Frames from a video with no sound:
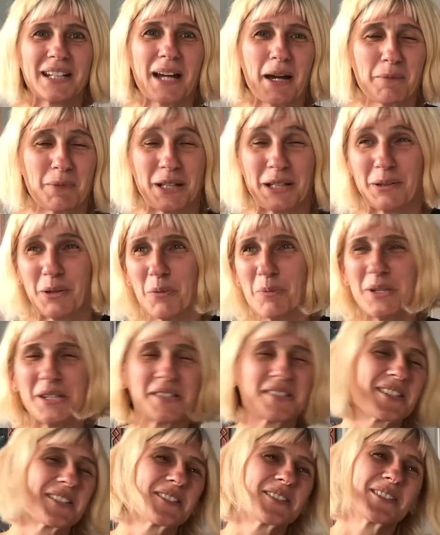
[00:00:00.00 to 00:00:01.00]
I mean,
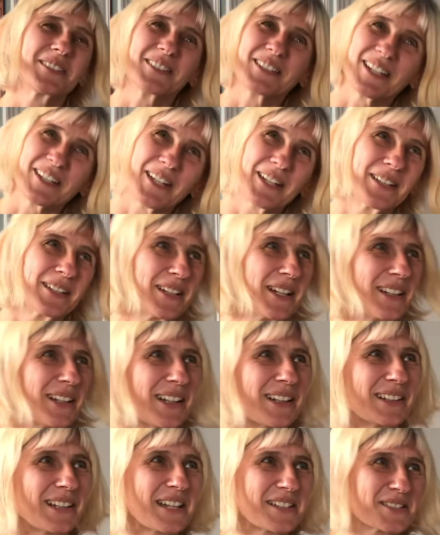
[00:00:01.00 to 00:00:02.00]
lobbyist is a
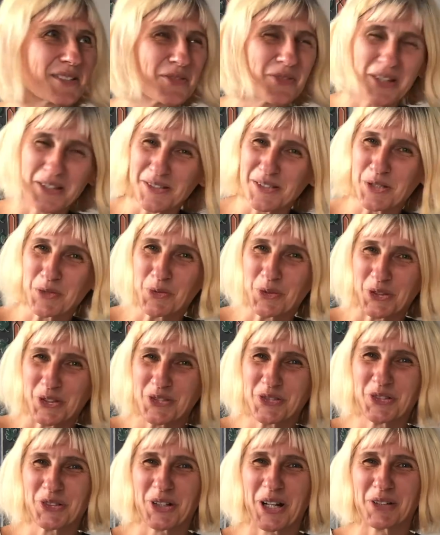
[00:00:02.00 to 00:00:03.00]
less fancy word
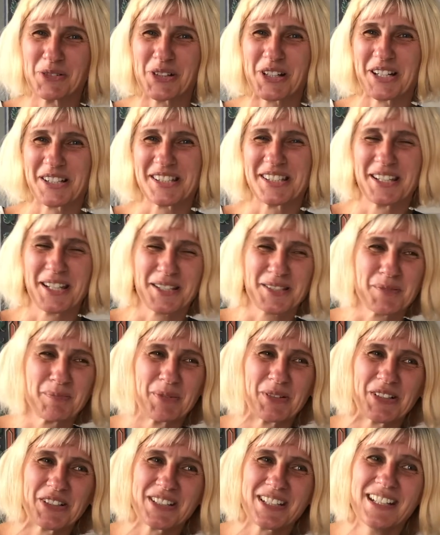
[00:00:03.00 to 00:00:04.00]
for advocacy
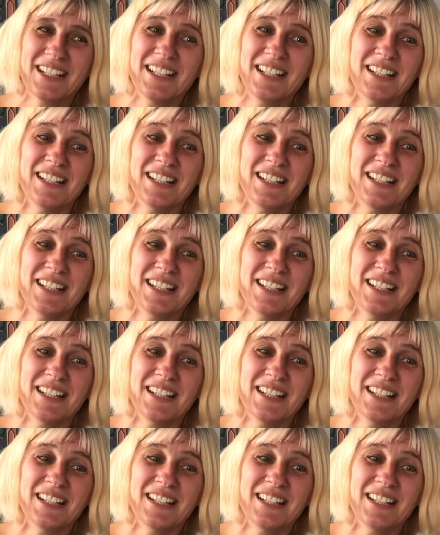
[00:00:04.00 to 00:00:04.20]
expert.